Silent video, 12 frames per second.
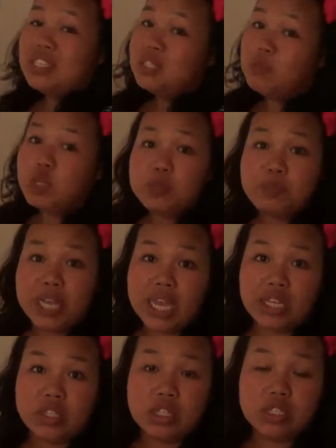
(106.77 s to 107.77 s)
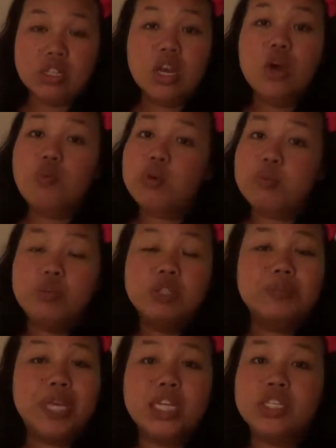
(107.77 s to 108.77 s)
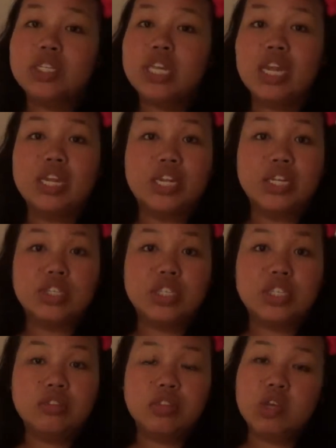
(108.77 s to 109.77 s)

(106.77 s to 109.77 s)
it's multiplication, with multiplication and addition,